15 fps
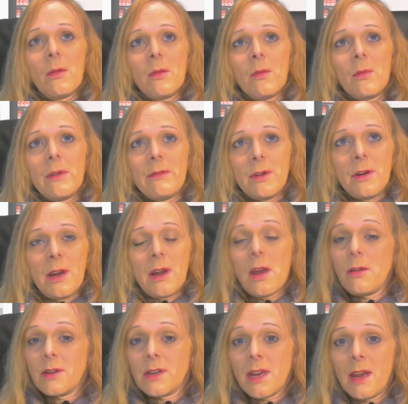We're running
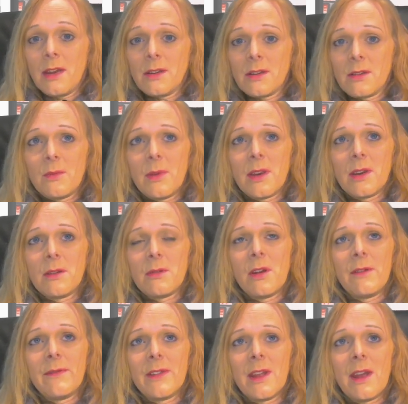OTA so that we can do an
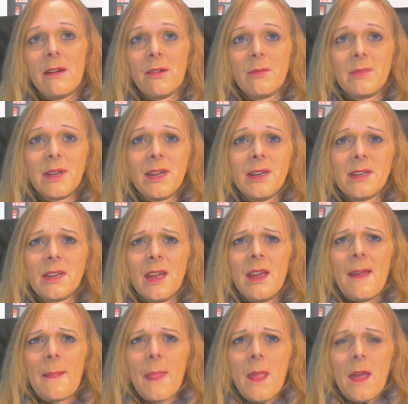over-the-air update,
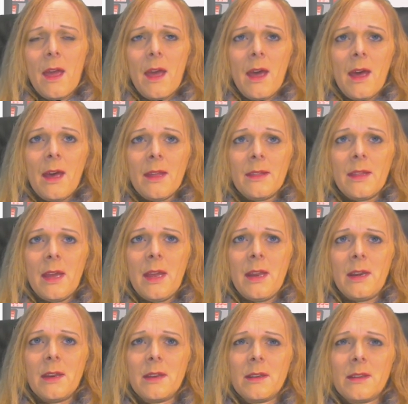and
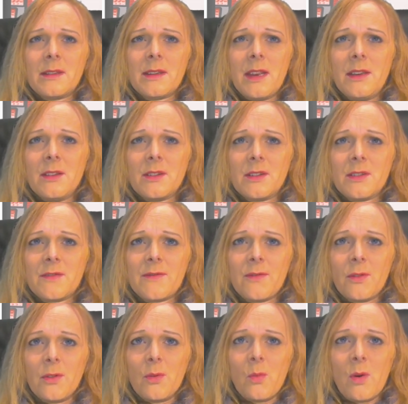then sensors
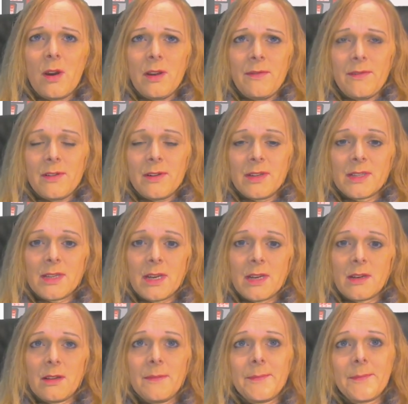for the Wi-Fi
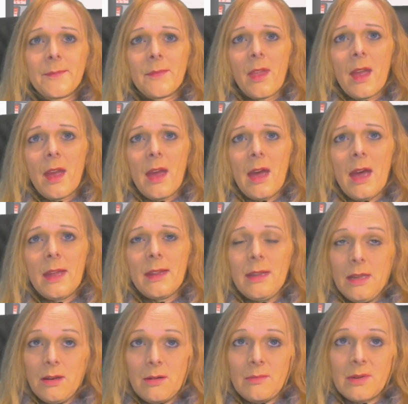signal and
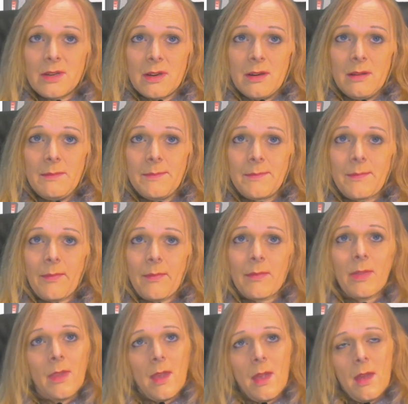the uptime.
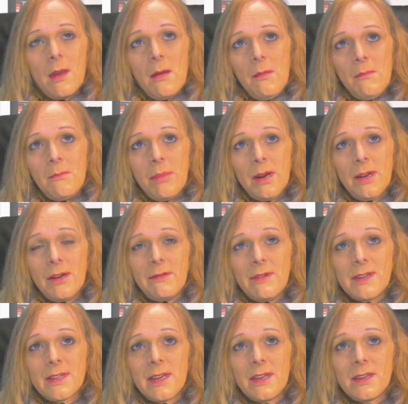Binary
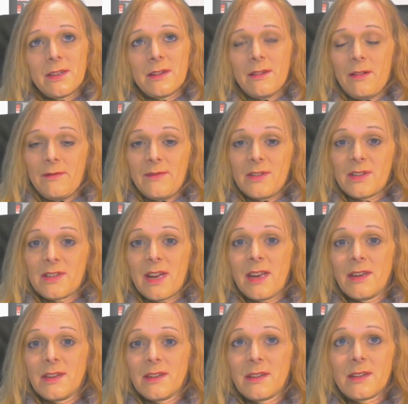sensor of the
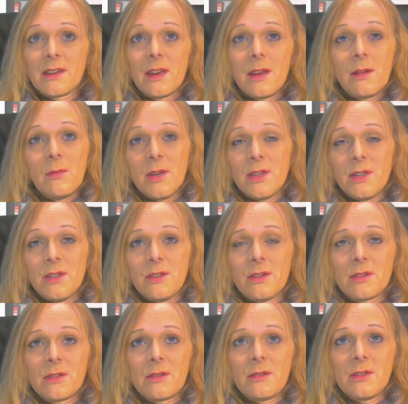status, which is
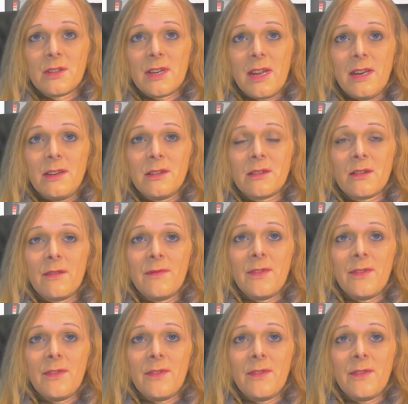just the status of the